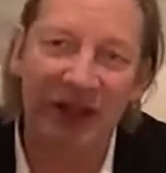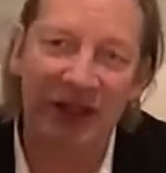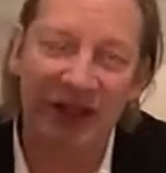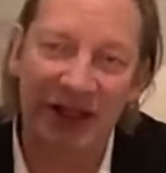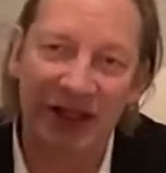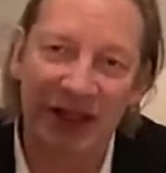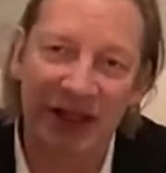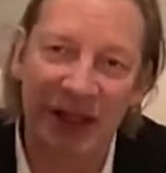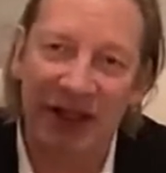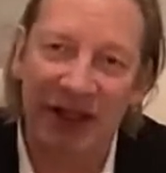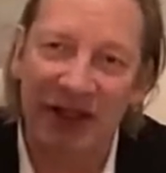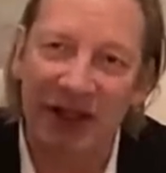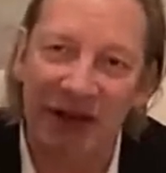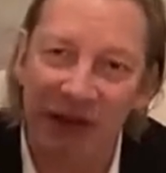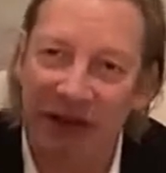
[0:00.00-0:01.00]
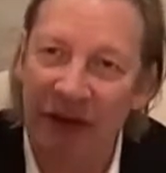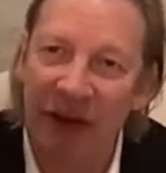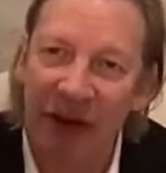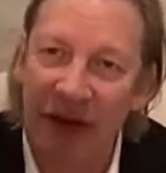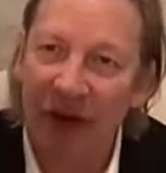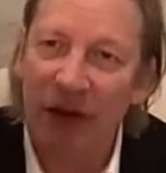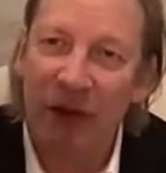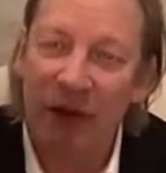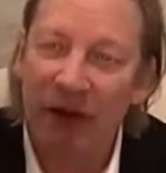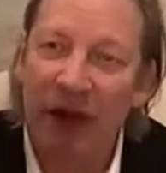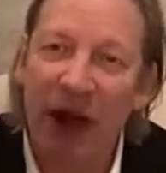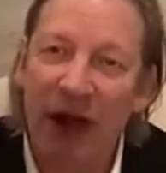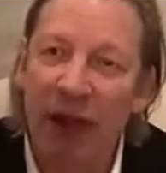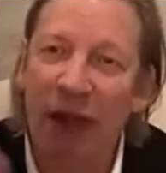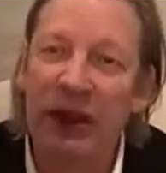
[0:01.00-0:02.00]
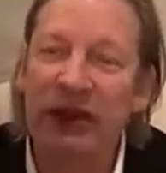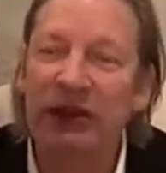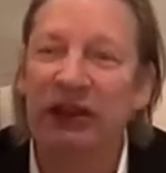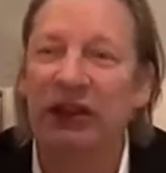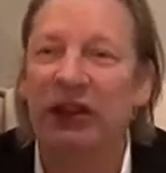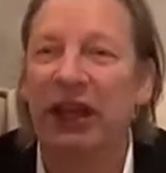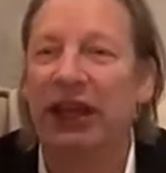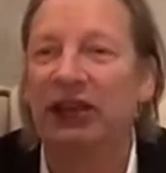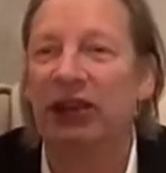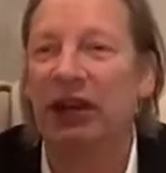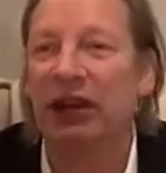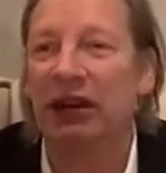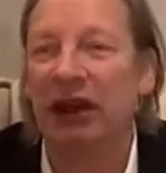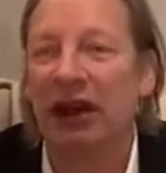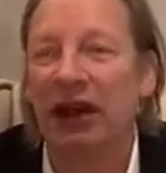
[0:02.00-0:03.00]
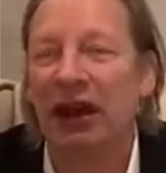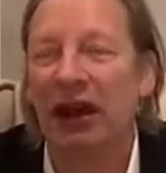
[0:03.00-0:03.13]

this sense of, we've got to win this election.